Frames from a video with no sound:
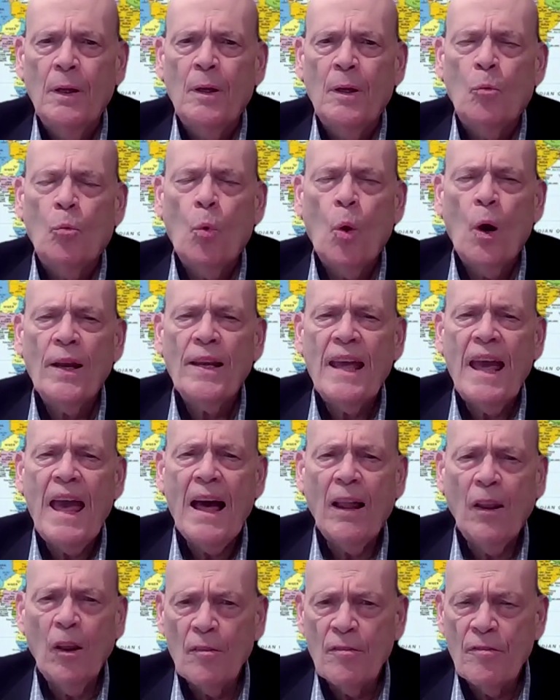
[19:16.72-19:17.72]
What
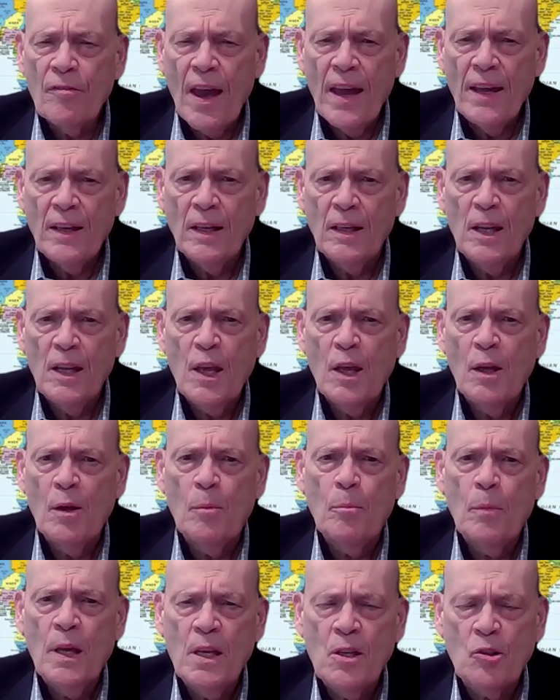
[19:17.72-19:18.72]
elevated
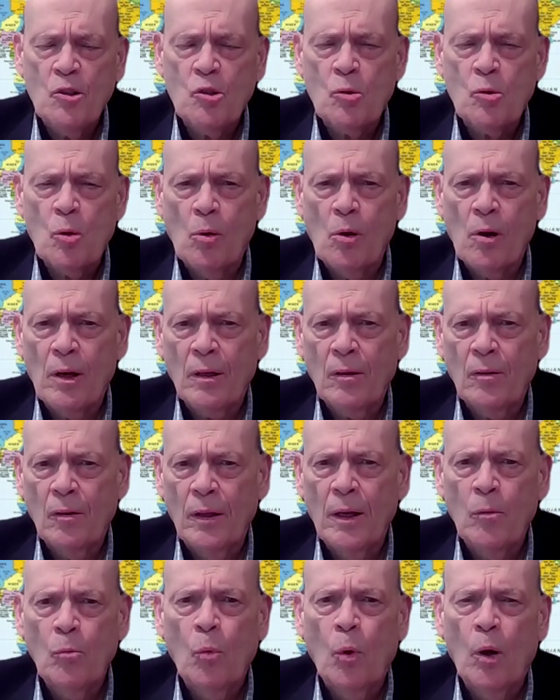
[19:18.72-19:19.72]
him
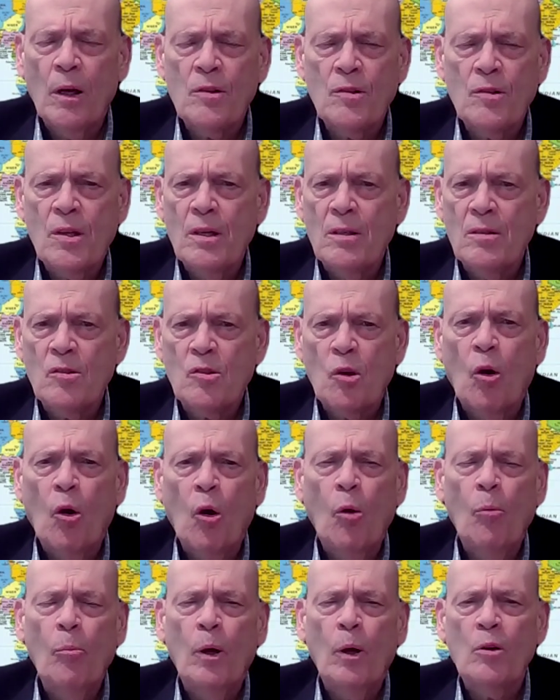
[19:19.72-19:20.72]
historically was his
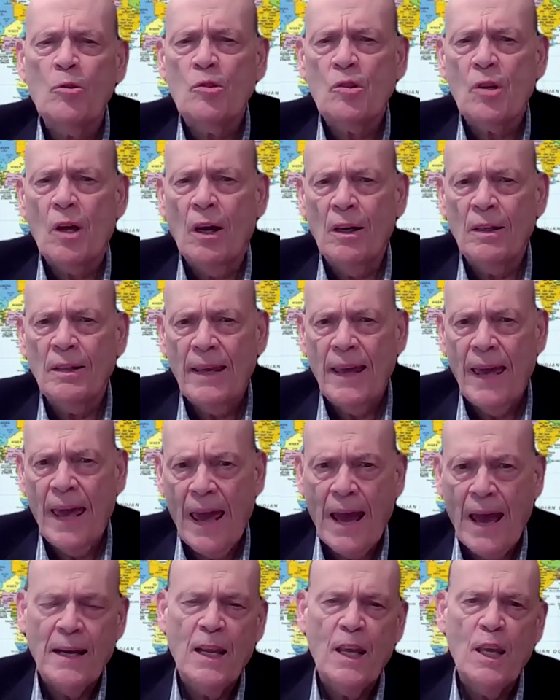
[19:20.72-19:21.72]
almost
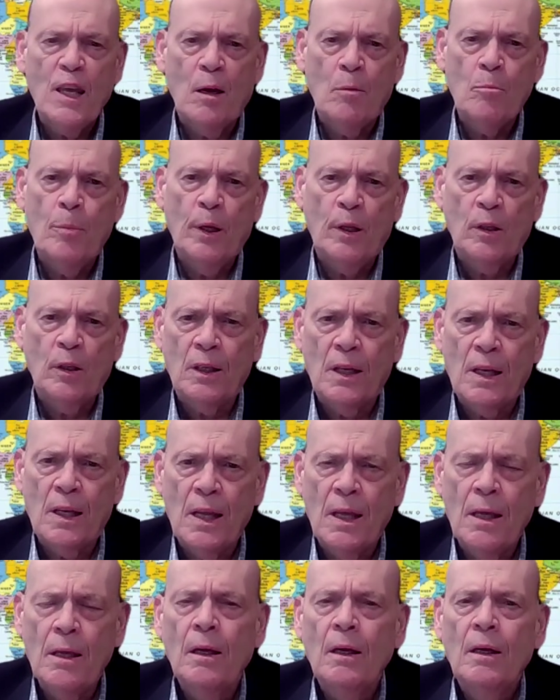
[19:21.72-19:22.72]
uncanny
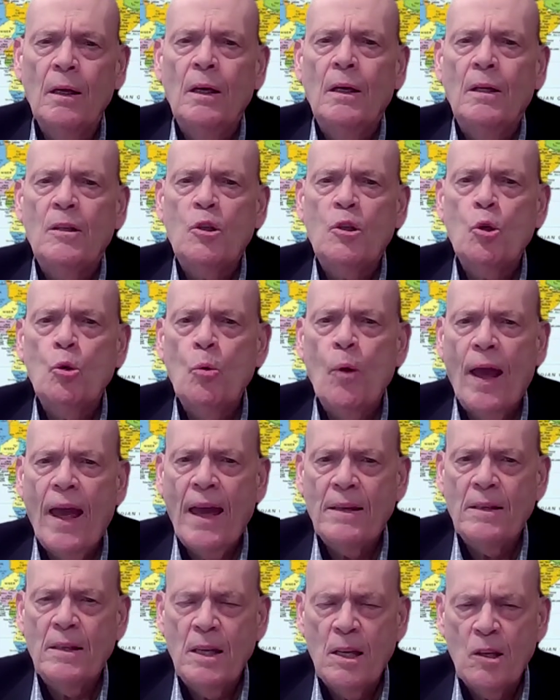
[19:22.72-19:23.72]
ability to
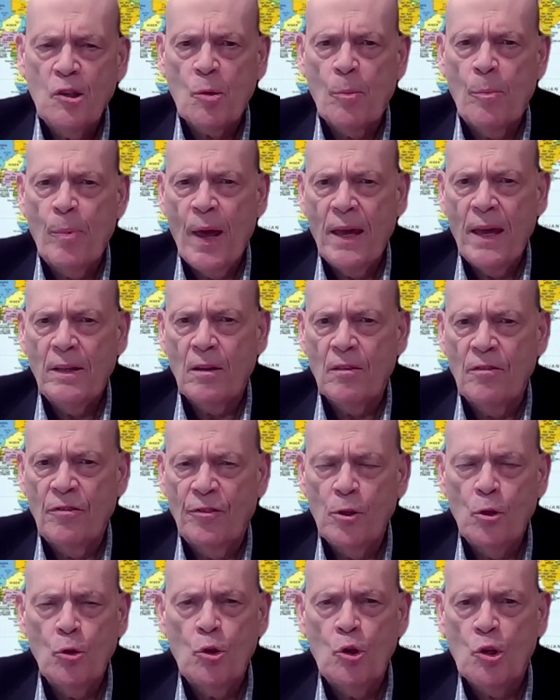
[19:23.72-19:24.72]
anticipate the
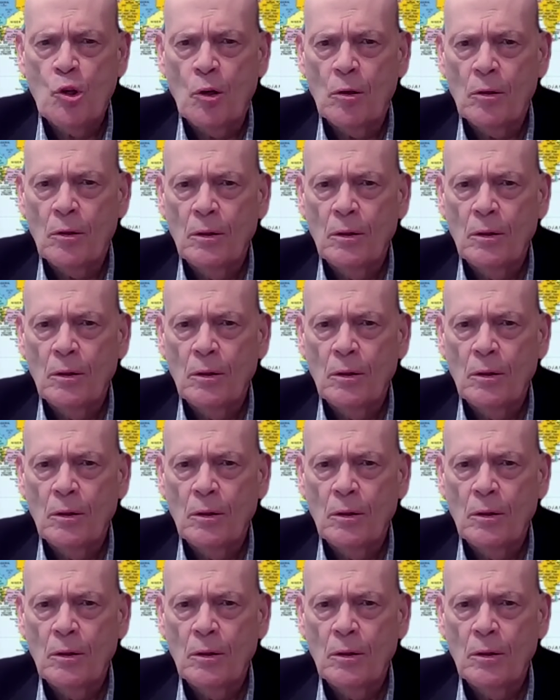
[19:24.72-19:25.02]
future.